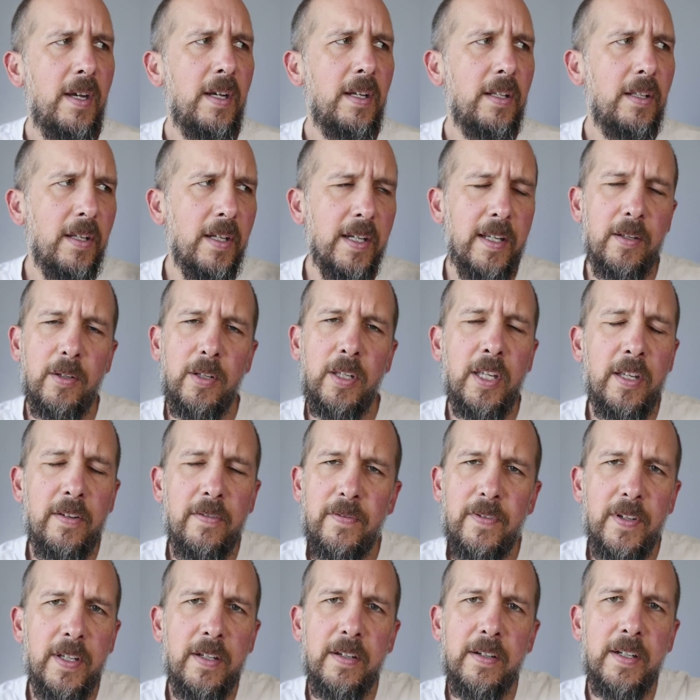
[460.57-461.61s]
Like, you can
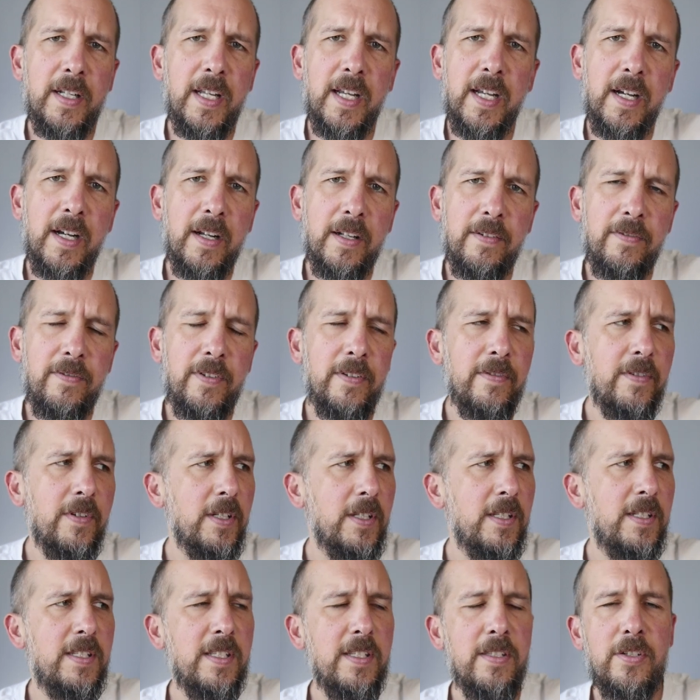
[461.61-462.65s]
figure it out if you've got
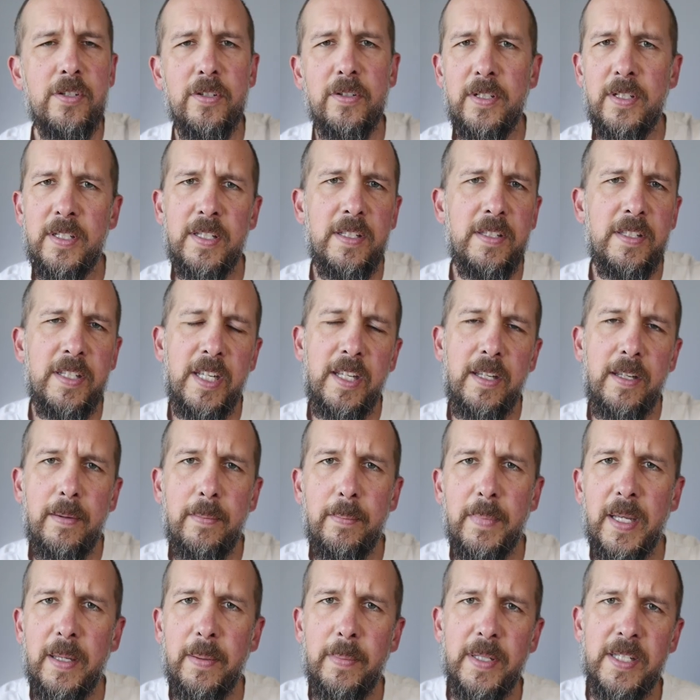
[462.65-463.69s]
a disjointed team,
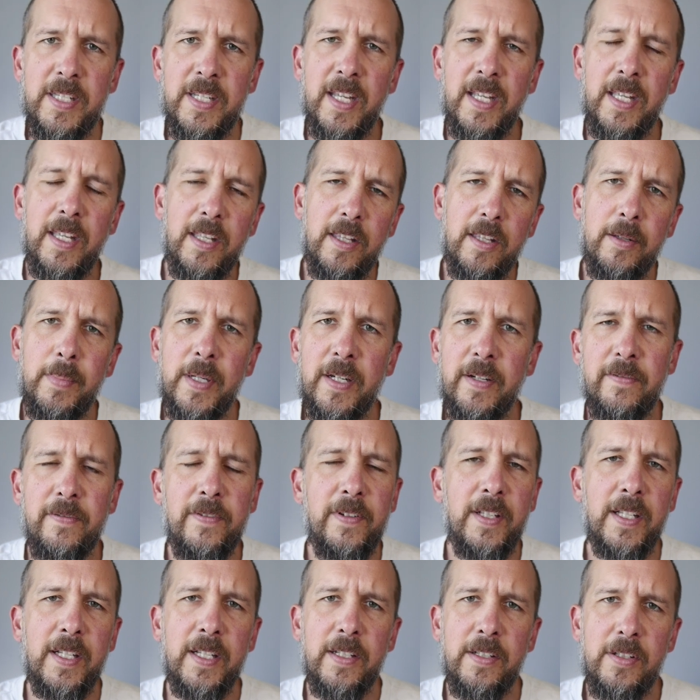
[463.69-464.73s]
maybe taking them out for
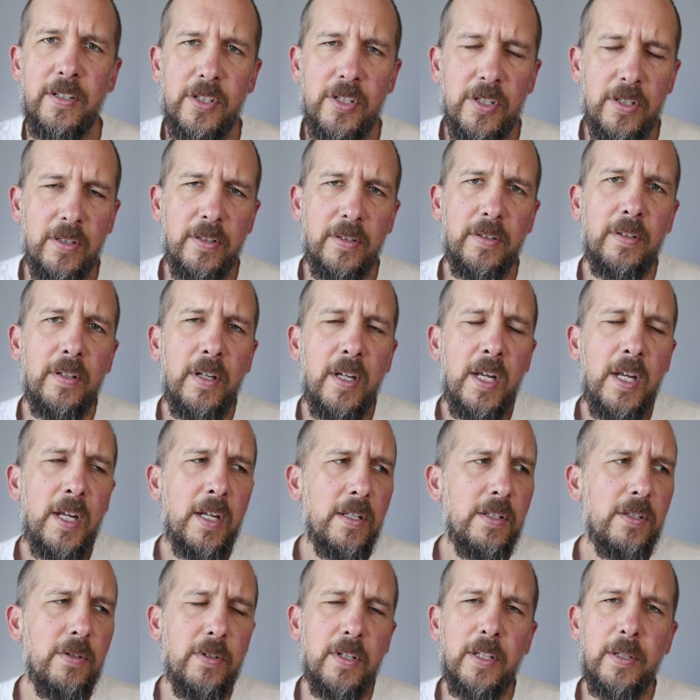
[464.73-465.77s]
lunch and
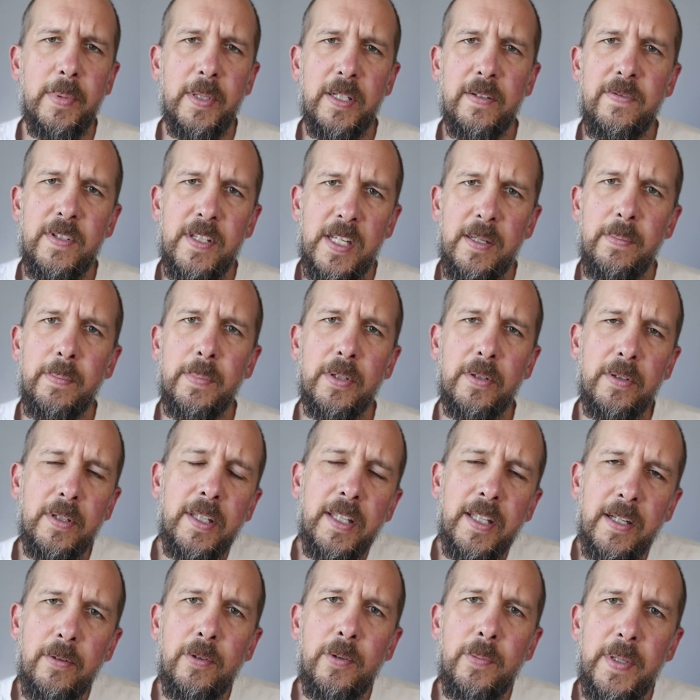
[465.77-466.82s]
doing a bit of team building,
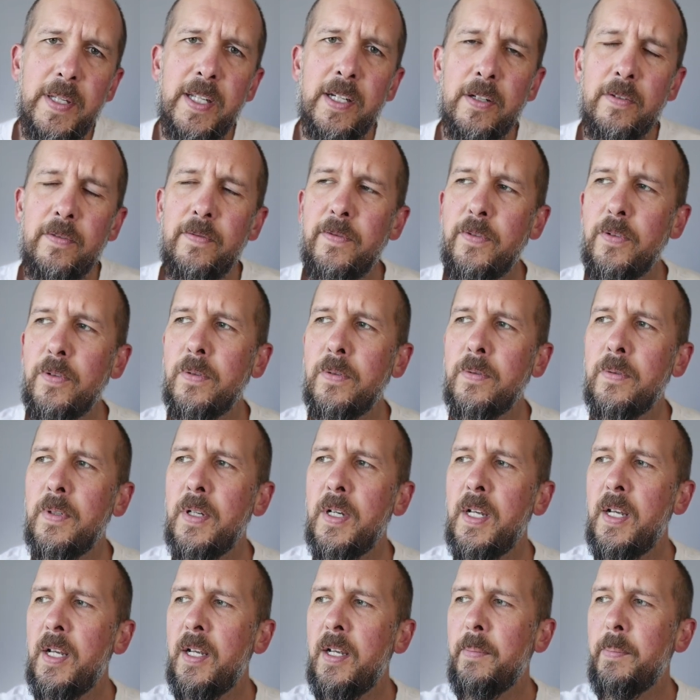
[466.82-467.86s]
that would be helpful.
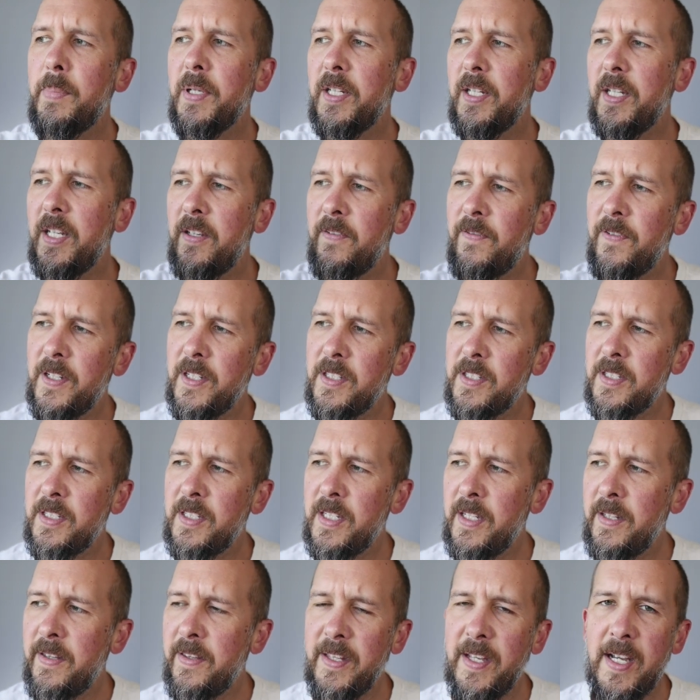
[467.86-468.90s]
But if
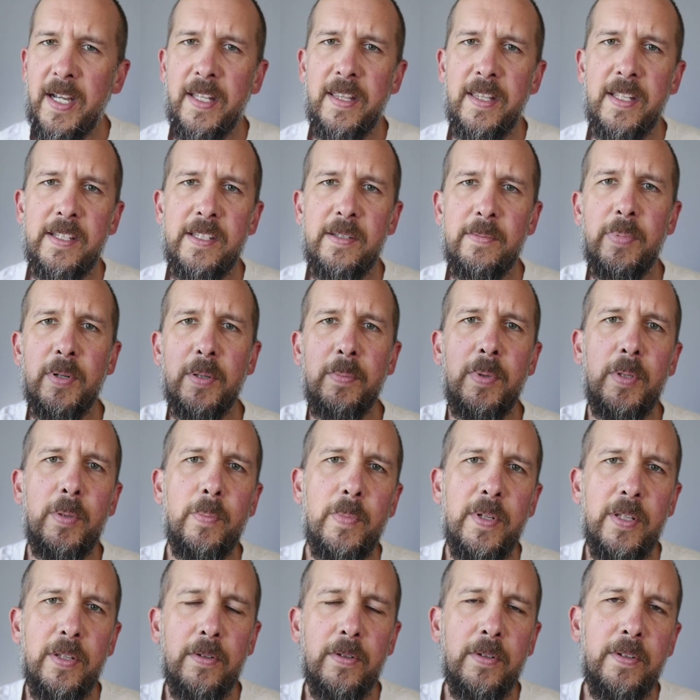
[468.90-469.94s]
underneath that there's a problem
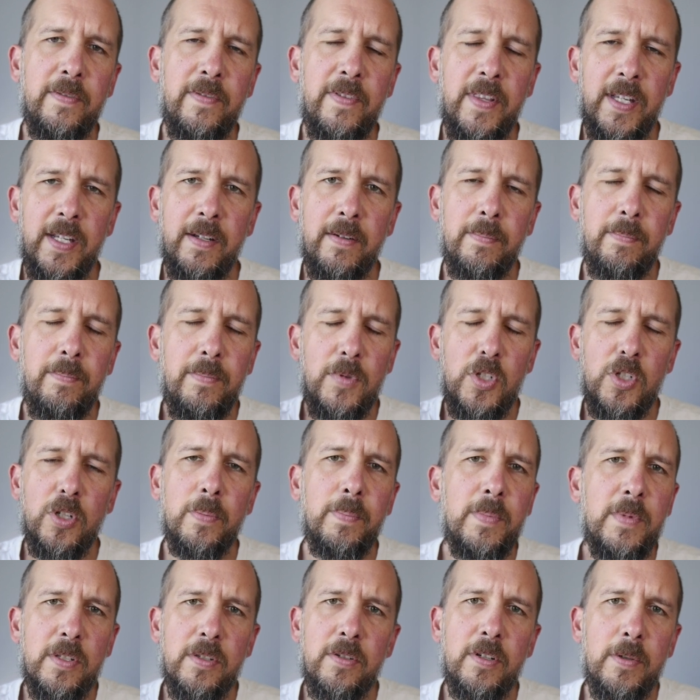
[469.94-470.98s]
with all of their job
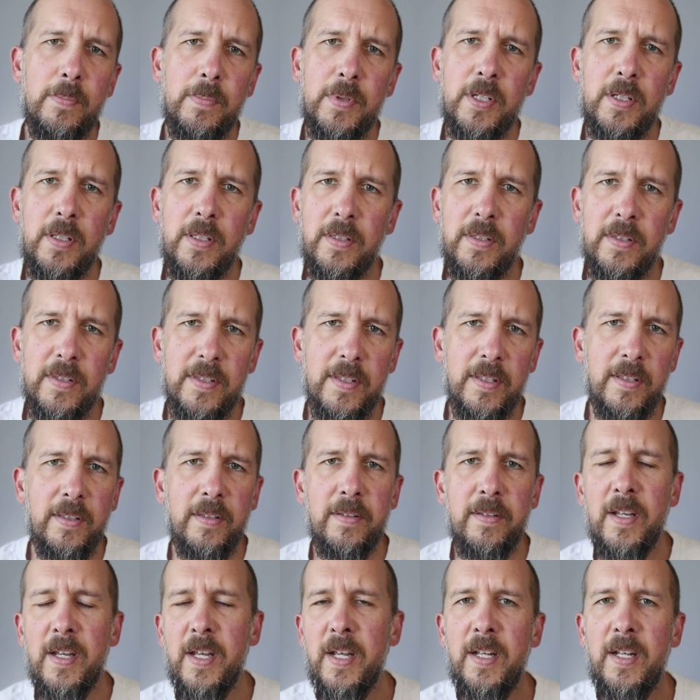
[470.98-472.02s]
descriptions and
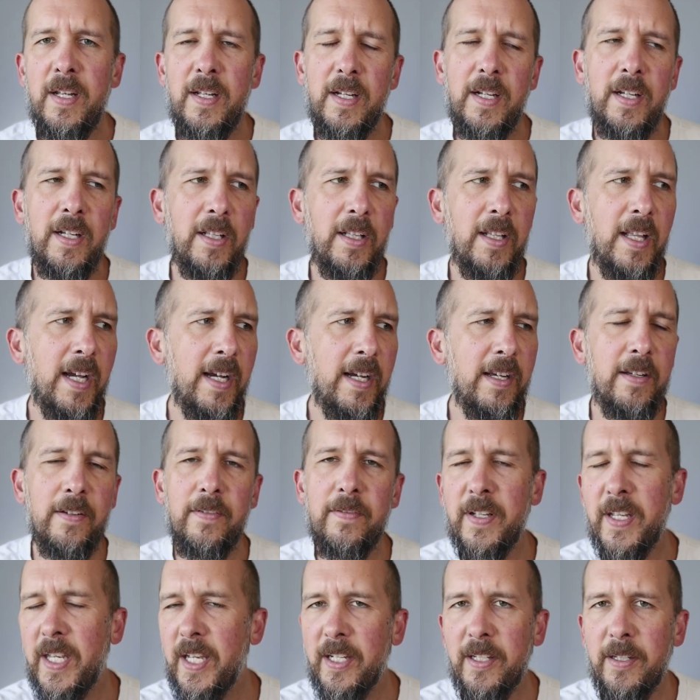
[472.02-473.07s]
a lack of
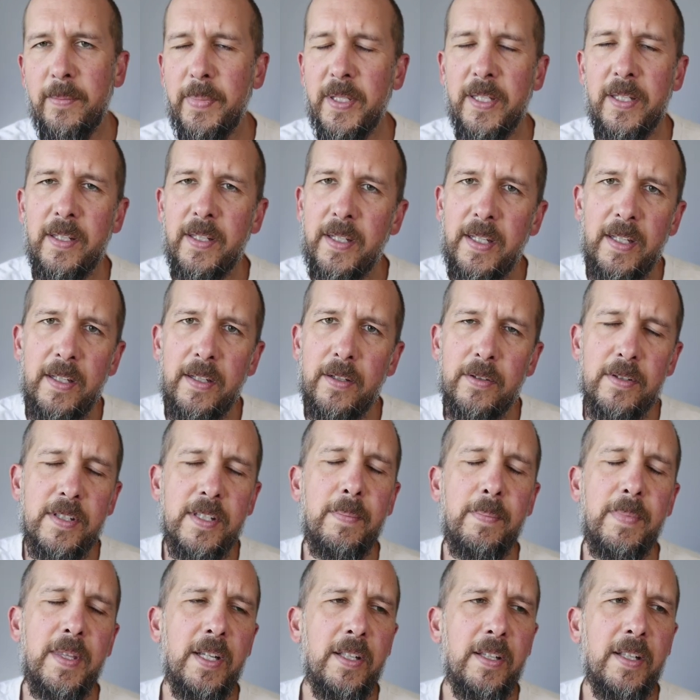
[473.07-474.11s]
accountability or
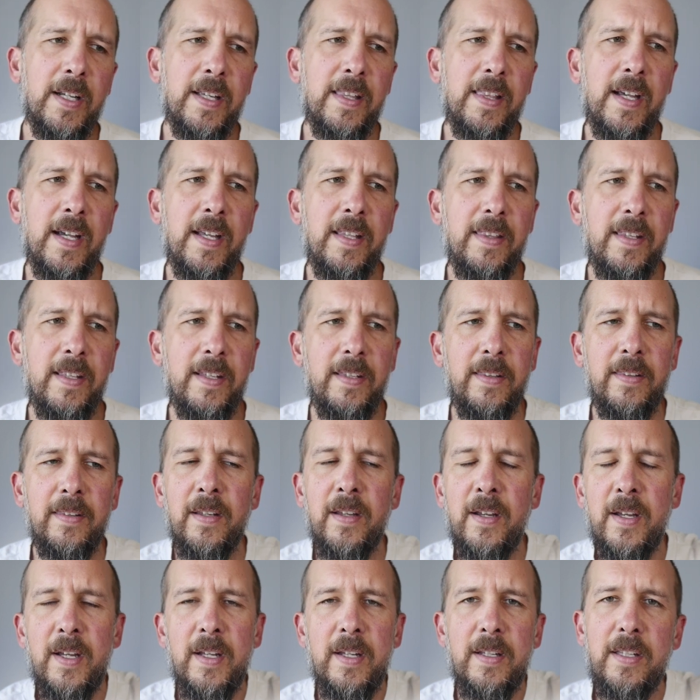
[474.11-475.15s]
something like that, then
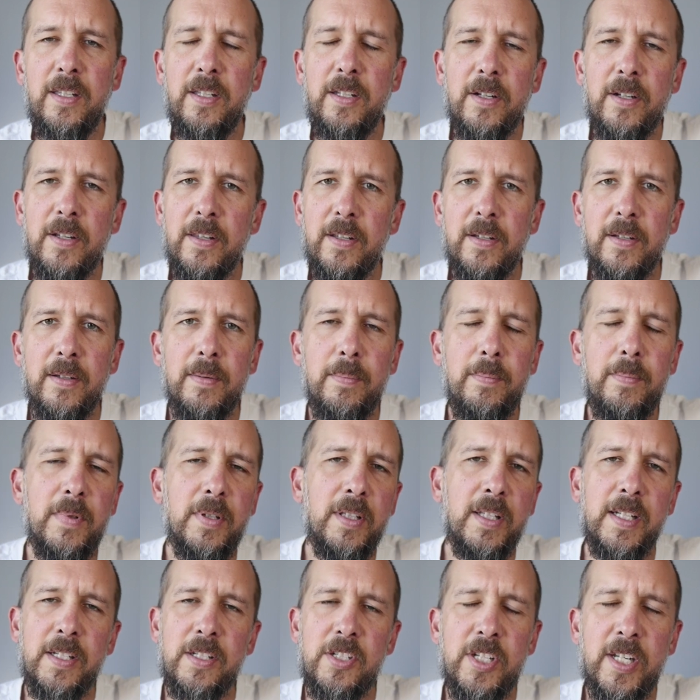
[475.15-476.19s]
the
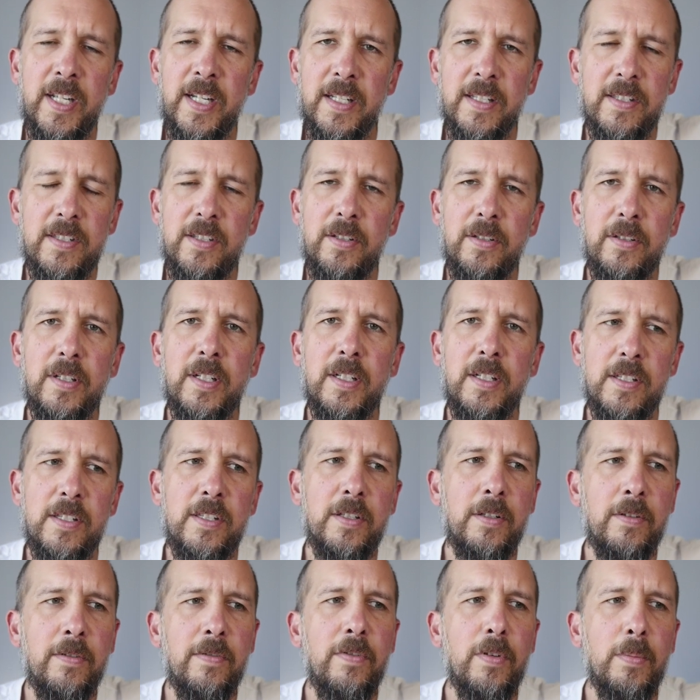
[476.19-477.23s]
lunch out's not going to
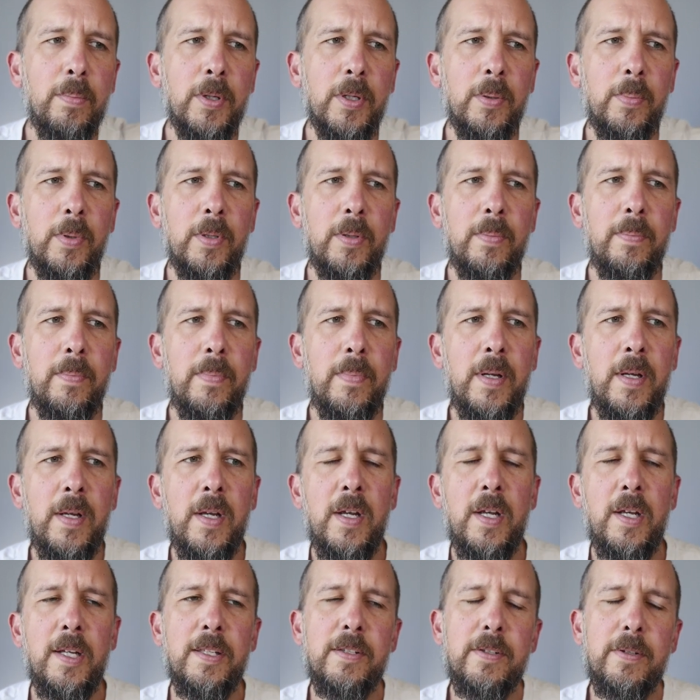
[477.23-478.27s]
solve the problem.
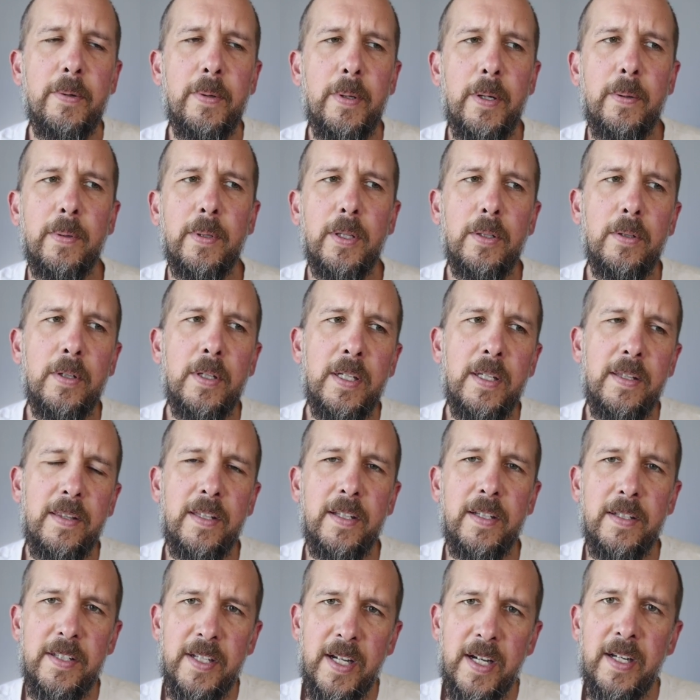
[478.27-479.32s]
So I would look at
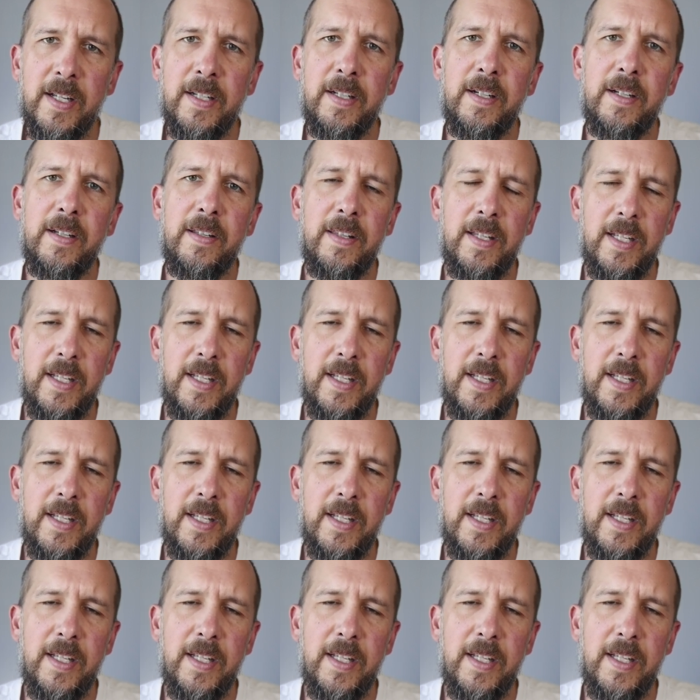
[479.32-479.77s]
the data, the